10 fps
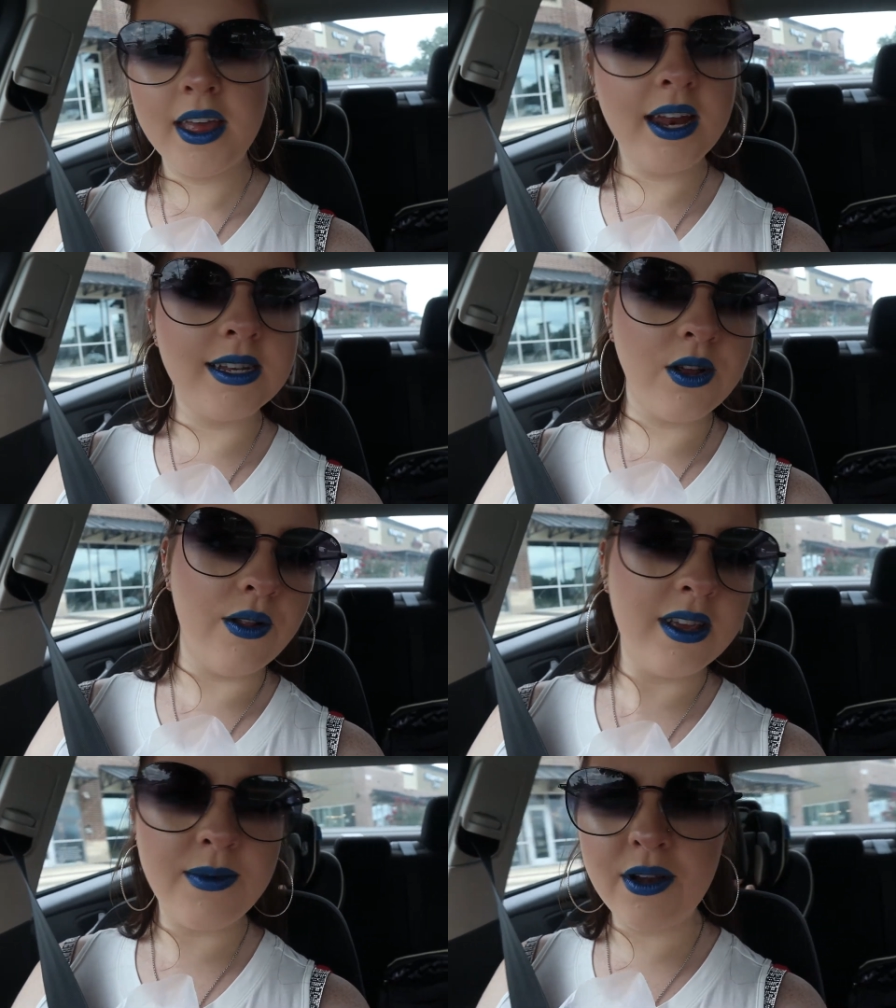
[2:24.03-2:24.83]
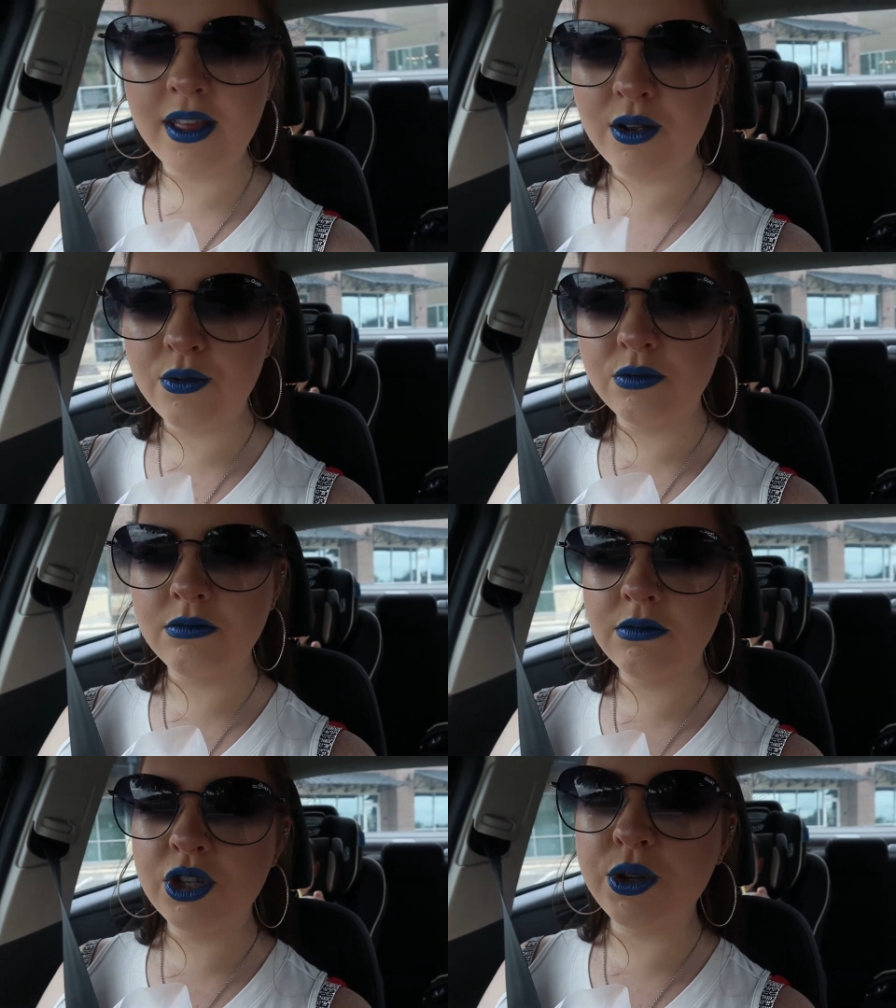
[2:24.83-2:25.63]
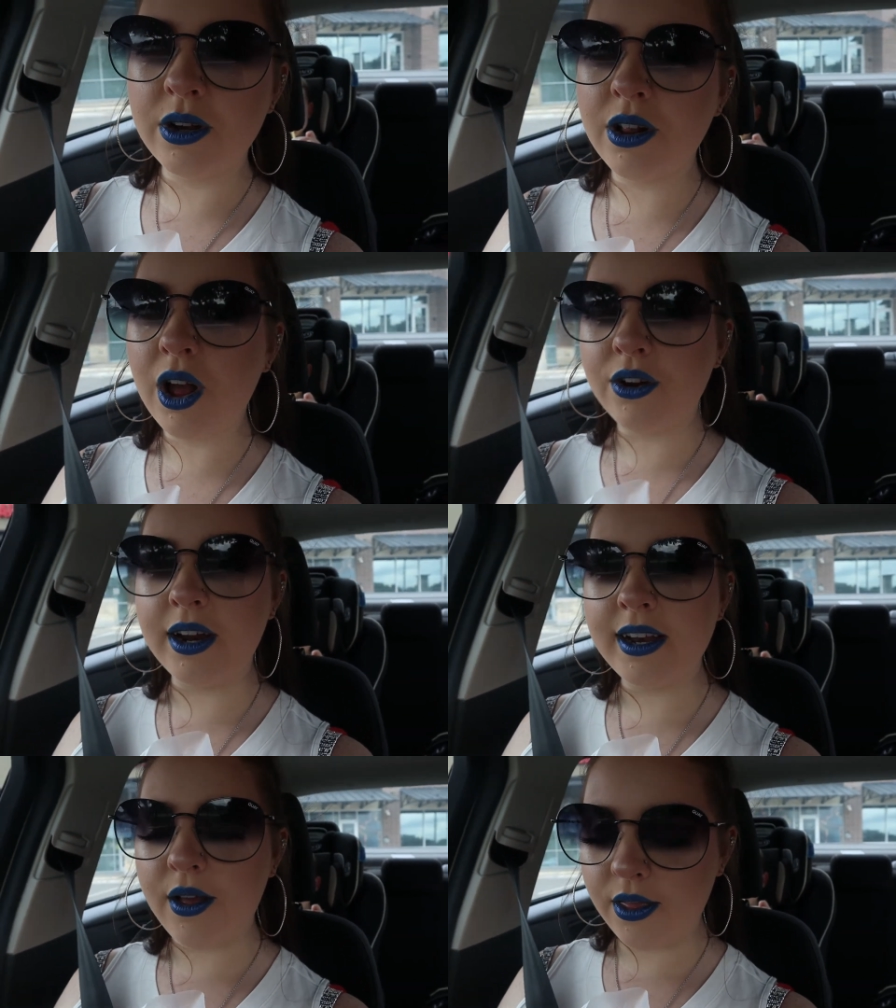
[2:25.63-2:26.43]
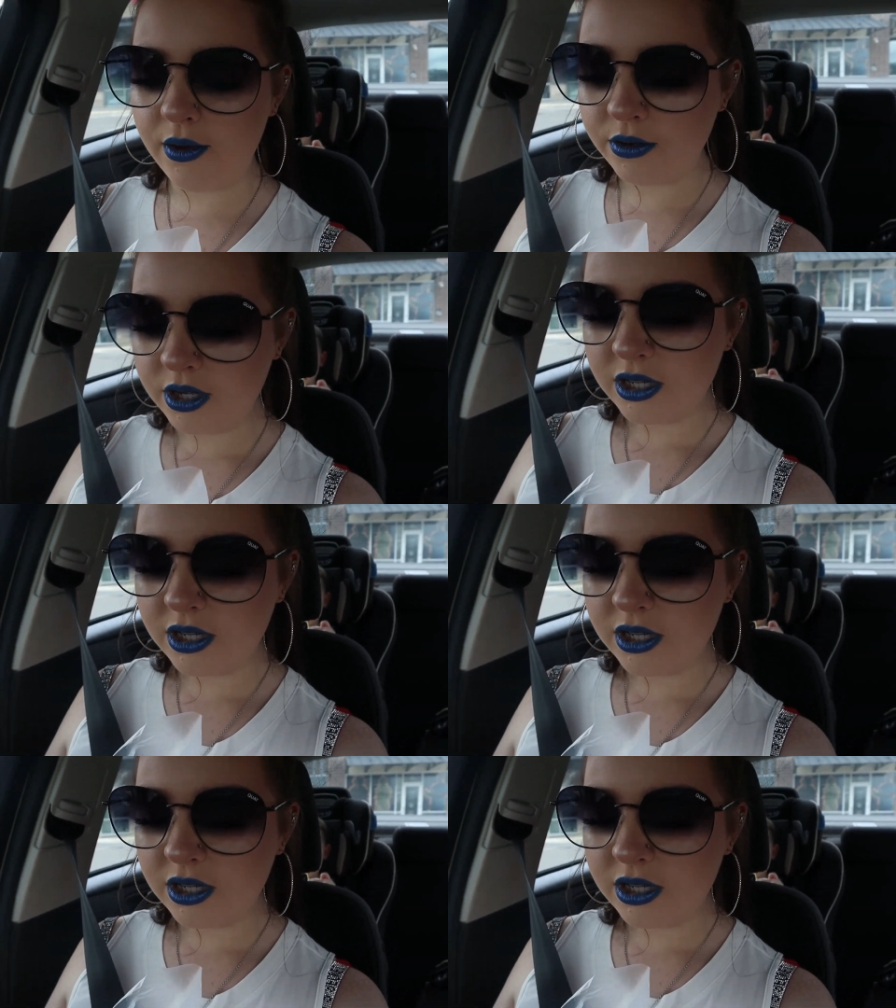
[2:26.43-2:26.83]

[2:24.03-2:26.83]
It is only about like 2 o'clock right now though.